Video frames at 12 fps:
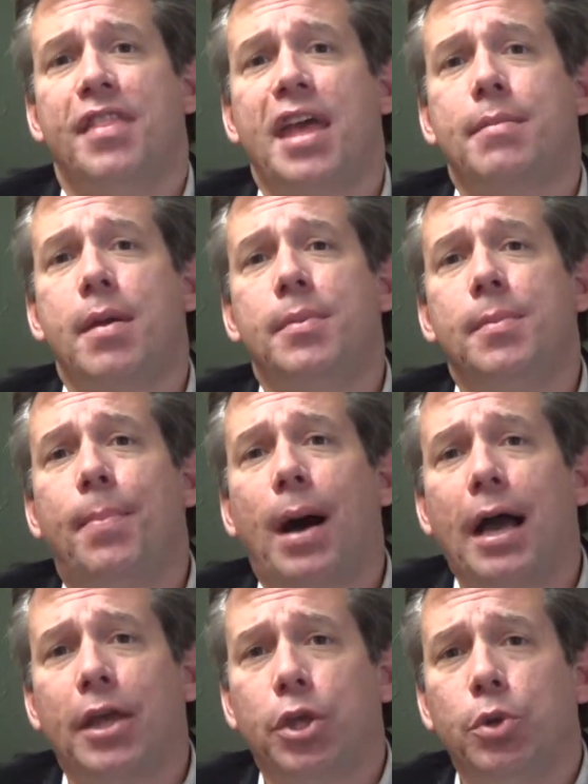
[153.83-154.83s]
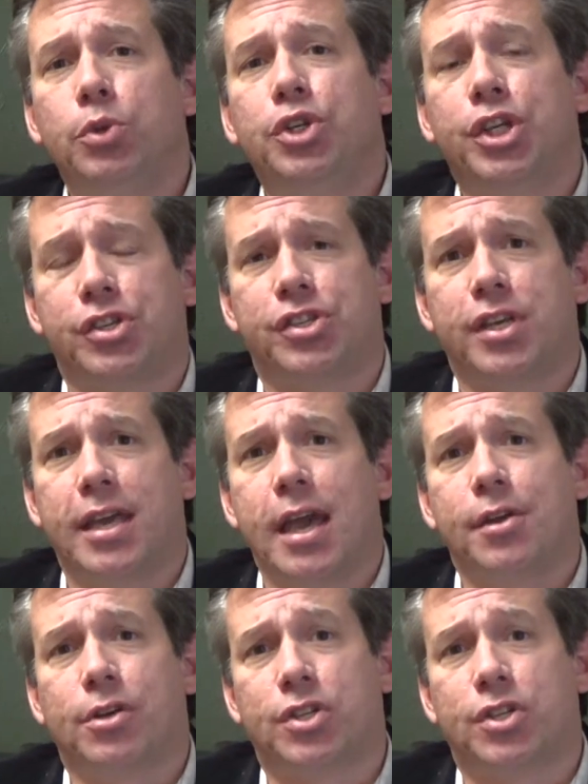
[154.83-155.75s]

They may be buying you just to get